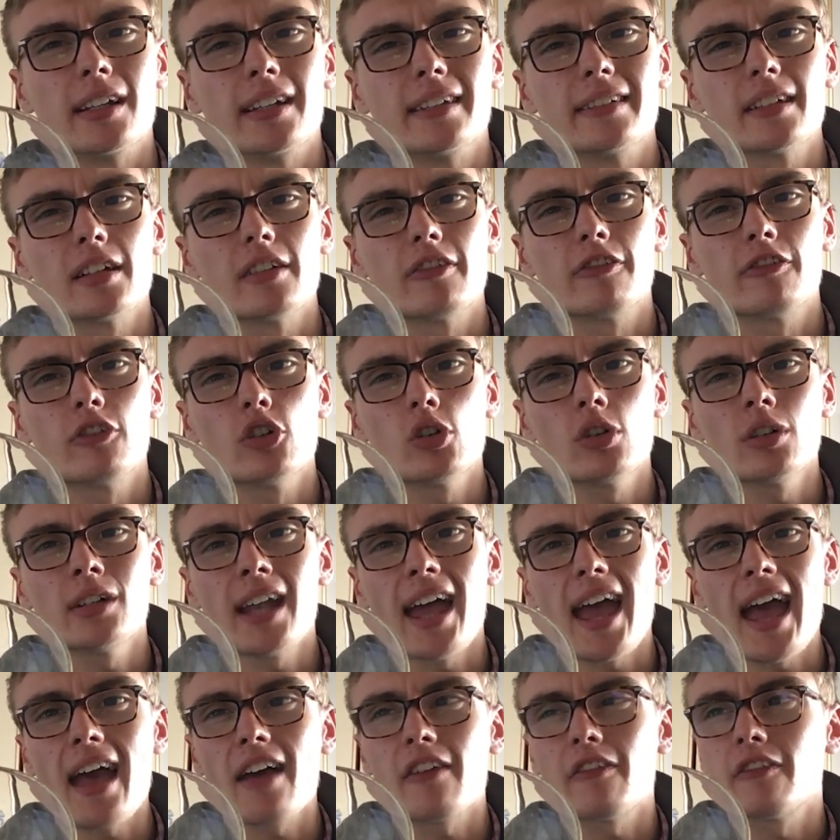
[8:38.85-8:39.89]
Is it a fawn?
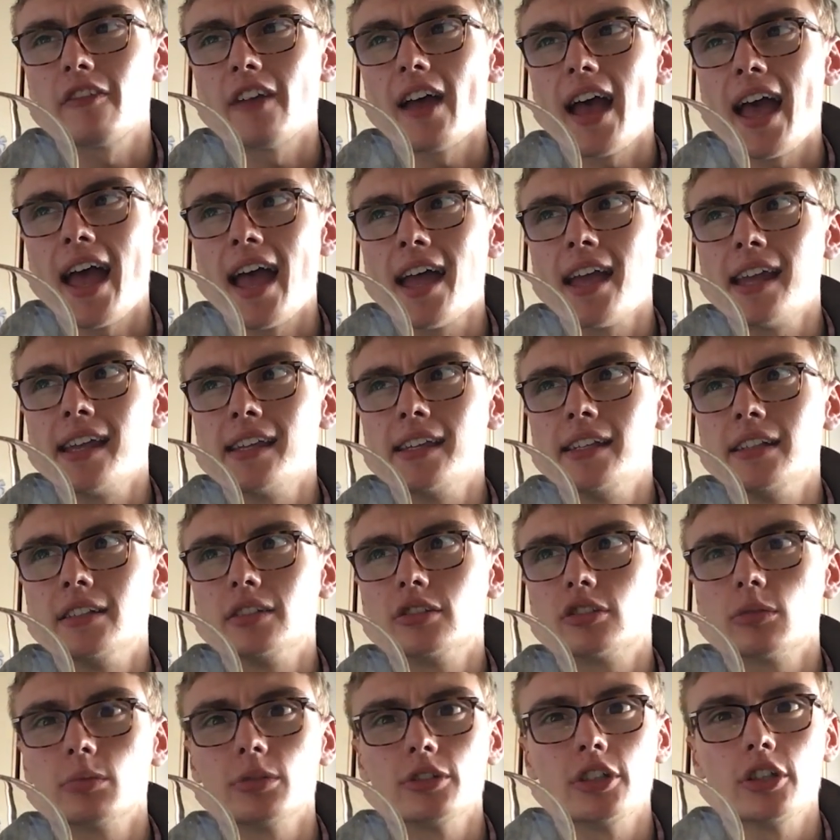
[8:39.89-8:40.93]

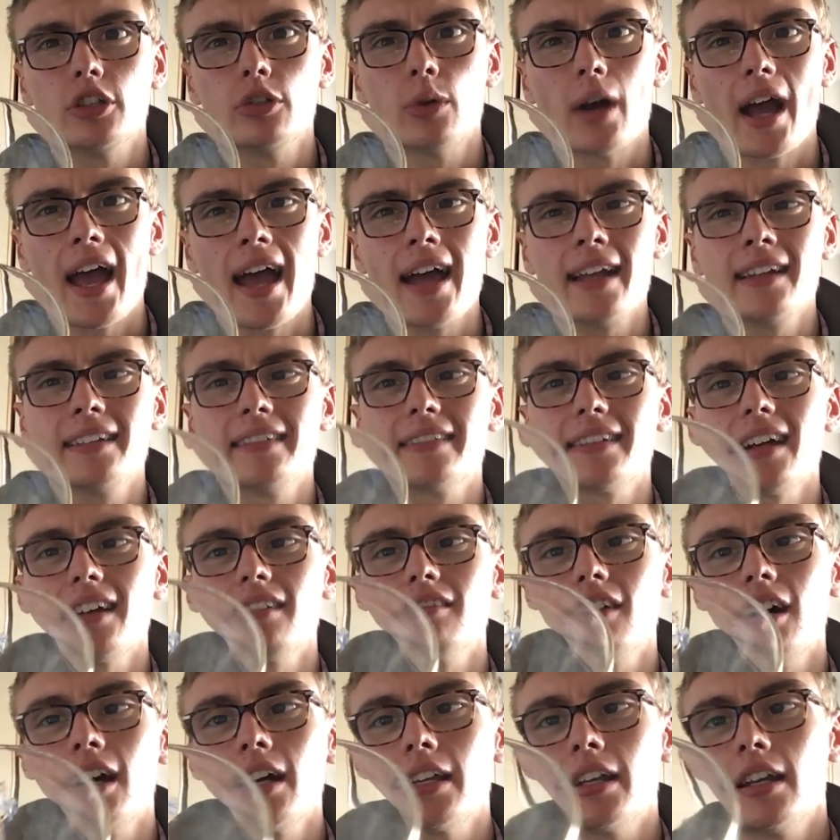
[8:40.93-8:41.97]
F-A-W-N, is
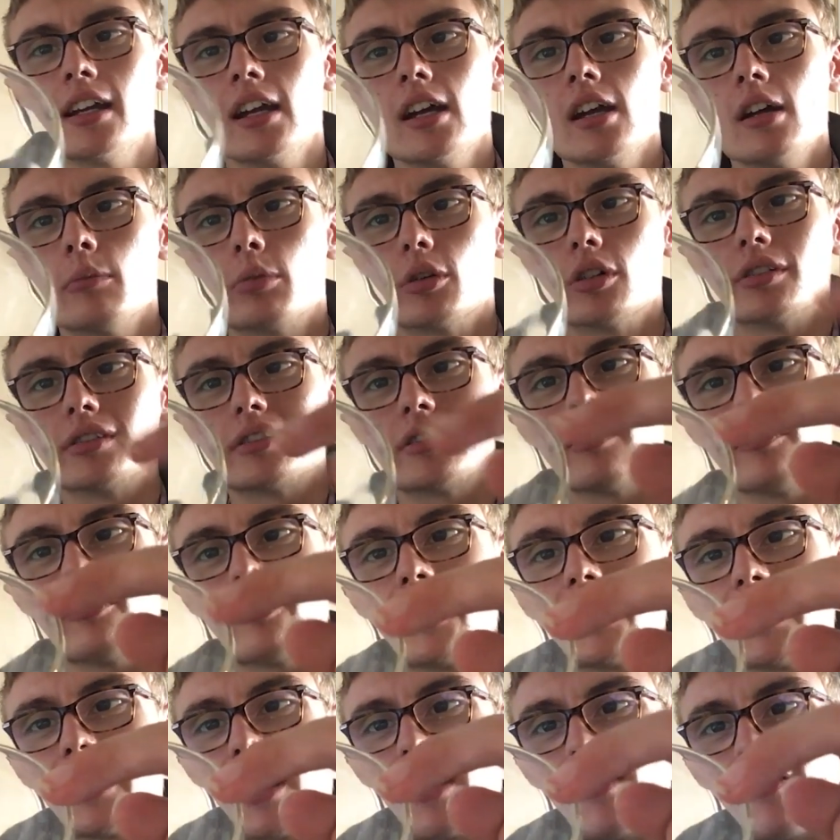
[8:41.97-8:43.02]
that right? But
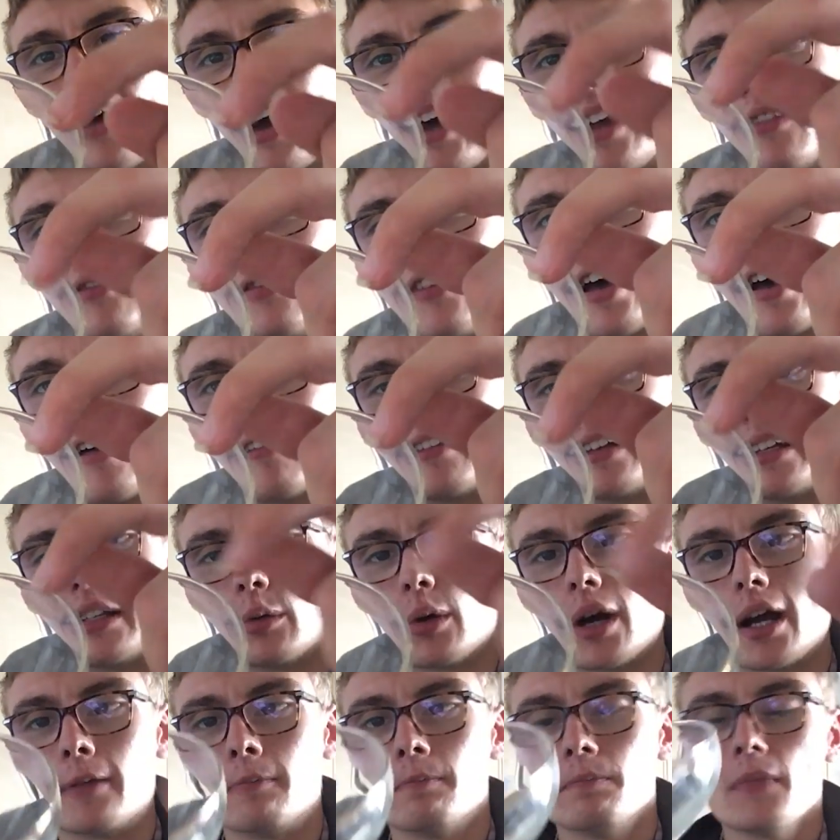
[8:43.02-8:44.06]
something like that in there
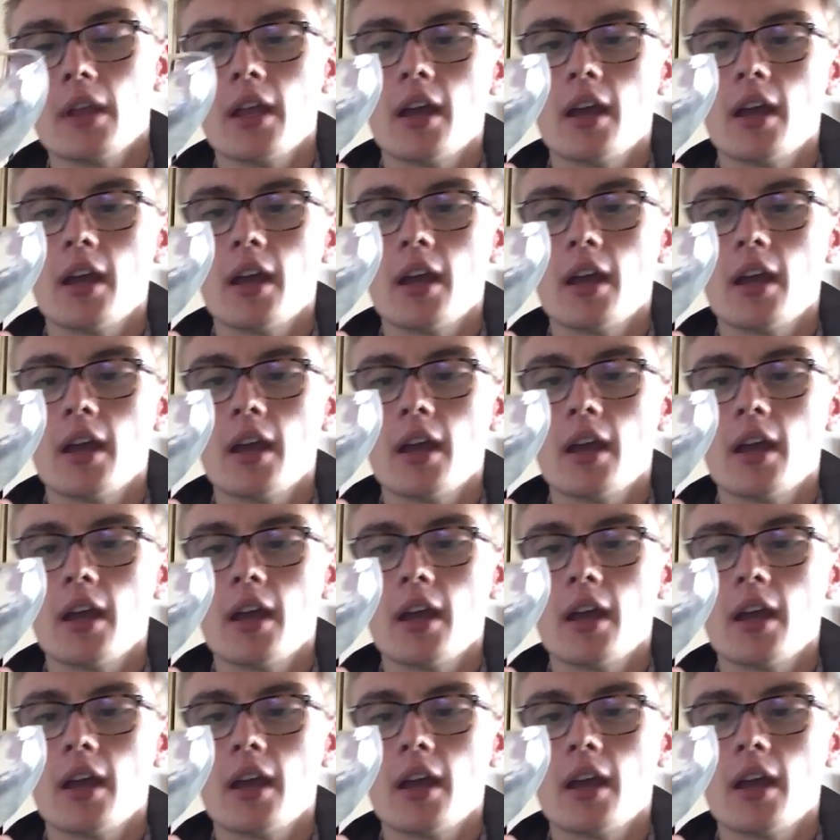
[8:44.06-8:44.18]
anyway.